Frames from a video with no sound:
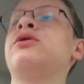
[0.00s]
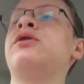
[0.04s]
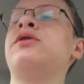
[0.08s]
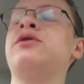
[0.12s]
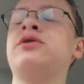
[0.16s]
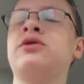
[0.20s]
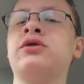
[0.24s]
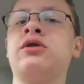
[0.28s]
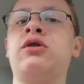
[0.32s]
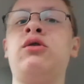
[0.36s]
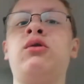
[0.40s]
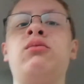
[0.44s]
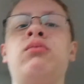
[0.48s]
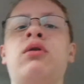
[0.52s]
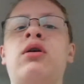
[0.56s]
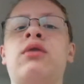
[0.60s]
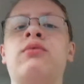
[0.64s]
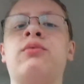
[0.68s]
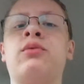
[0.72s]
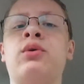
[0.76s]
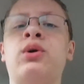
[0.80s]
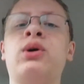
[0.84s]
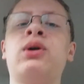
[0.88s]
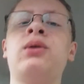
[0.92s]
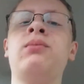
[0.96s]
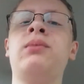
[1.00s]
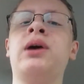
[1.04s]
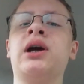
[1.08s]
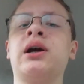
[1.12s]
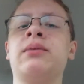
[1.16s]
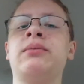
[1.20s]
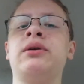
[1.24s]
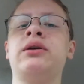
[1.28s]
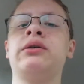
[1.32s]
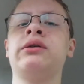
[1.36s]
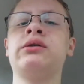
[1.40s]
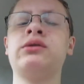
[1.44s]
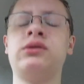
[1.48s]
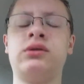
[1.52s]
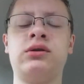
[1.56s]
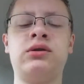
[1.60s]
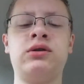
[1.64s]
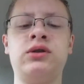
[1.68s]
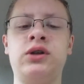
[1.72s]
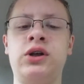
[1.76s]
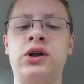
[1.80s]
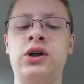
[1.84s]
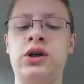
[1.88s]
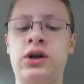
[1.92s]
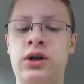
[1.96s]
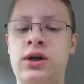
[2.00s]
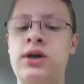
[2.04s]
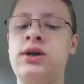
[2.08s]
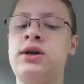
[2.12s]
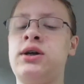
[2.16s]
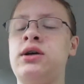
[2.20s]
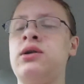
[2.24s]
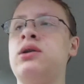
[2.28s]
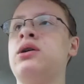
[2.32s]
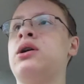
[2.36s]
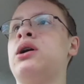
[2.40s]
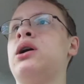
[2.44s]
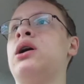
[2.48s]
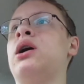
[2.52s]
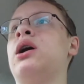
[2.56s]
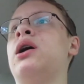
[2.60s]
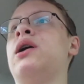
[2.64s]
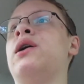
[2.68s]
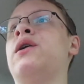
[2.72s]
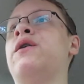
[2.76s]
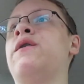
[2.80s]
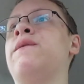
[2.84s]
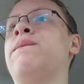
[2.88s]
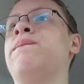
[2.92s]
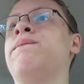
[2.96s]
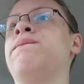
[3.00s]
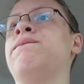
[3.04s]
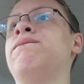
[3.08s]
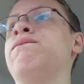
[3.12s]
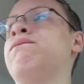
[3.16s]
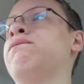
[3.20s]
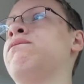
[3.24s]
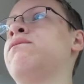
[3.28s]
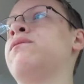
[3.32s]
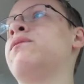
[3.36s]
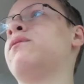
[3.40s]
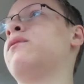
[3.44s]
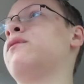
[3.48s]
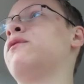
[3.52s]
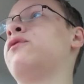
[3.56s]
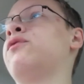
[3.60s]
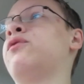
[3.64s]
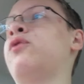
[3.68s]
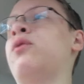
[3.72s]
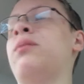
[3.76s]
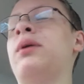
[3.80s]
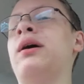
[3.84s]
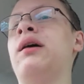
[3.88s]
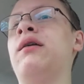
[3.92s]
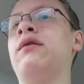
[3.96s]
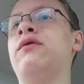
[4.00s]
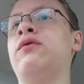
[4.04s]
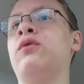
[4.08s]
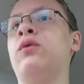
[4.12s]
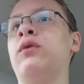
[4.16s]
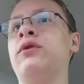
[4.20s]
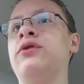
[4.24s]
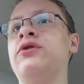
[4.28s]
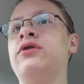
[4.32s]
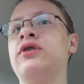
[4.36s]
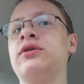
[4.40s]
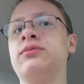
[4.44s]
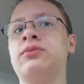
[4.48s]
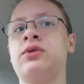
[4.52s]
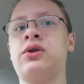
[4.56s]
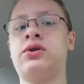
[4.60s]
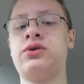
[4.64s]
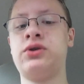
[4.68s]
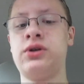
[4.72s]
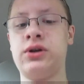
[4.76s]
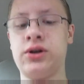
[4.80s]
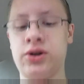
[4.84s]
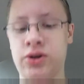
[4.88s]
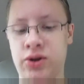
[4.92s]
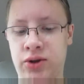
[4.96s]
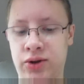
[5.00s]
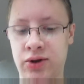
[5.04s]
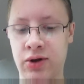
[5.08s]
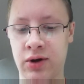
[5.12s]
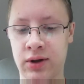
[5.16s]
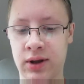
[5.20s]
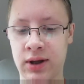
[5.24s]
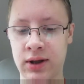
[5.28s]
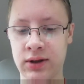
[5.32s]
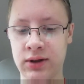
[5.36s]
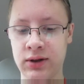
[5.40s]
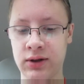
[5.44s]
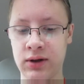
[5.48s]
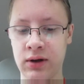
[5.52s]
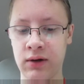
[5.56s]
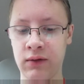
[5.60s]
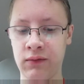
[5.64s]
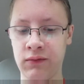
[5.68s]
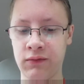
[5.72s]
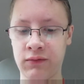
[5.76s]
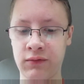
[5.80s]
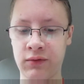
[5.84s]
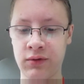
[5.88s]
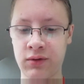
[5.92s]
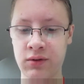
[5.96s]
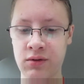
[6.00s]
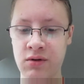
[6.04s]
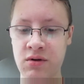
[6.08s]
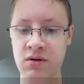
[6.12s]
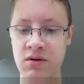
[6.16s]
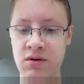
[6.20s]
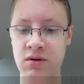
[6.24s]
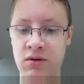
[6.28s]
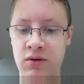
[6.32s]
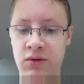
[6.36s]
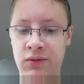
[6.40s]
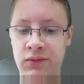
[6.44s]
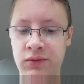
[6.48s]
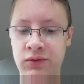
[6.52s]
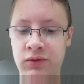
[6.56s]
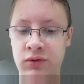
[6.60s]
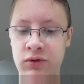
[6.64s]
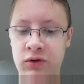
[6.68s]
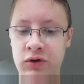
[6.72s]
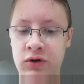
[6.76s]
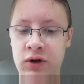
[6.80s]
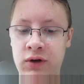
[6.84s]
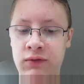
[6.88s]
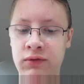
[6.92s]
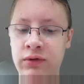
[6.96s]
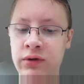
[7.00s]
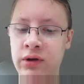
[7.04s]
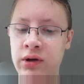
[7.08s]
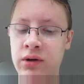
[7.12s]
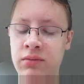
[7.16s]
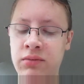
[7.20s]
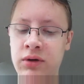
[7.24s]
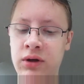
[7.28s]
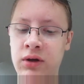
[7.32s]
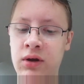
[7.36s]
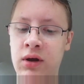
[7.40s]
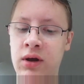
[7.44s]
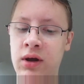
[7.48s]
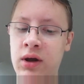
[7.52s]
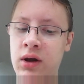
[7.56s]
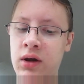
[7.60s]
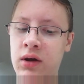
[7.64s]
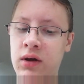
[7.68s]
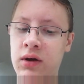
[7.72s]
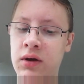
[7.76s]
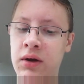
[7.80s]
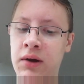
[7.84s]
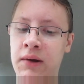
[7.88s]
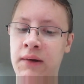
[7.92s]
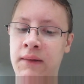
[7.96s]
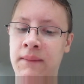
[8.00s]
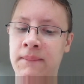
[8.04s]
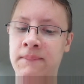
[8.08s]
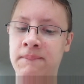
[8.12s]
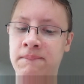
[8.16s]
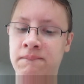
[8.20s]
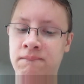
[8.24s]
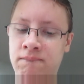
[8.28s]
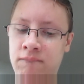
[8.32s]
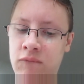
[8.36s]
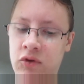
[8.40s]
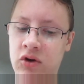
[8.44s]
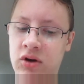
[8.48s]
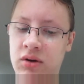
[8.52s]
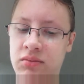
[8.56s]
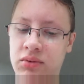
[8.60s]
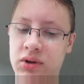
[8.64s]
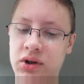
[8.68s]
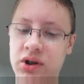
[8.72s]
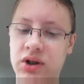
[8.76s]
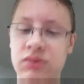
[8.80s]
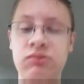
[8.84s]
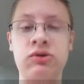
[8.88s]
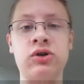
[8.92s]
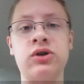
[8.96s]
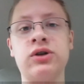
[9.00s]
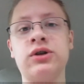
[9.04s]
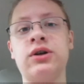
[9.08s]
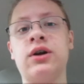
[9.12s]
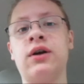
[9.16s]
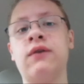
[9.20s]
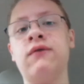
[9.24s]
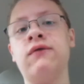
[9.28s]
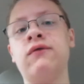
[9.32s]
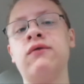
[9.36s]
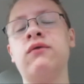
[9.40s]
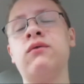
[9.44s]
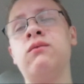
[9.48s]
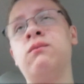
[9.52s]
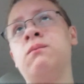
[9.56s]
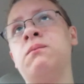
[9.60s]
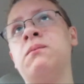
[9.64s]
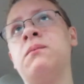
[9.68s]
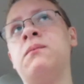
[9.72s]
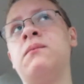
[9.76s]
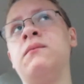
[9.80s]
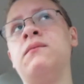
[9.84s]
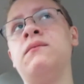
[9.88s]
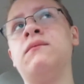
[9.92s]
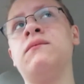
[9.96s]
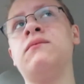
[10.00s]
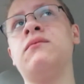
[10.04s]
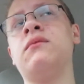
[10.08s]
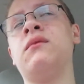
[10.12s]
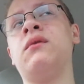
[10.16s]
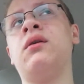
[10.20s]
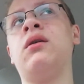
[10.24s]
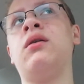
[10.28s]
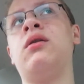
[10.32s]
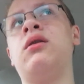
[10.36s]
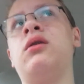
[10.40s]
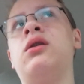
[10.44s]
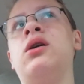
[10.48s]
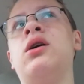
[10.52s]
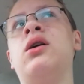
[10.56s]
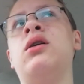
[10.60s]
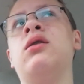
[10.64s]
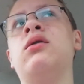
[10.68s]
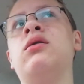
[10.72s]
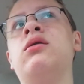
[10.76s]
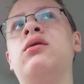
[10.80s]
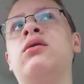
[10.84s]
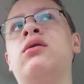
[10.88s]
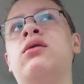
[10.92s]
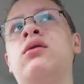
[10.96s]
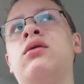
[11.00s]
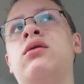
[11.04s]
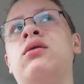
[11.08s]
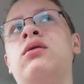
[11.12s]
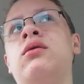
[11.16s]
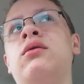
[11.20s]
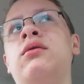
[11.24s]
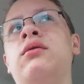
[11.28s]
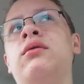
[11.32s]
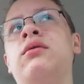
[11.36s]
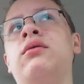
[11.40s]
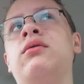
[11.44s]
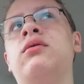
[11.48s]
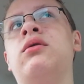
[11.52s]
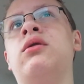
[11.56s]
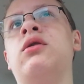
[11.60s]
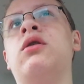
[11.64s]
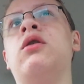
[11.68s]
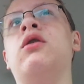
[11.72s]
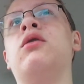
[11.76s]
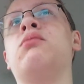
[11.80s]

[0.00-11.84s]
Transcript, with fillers: Ski Brown 1, Megaminx, um, 4x4, 6x6, all that stuff. So there's definitely going to be like a bunch more stuff there. Or a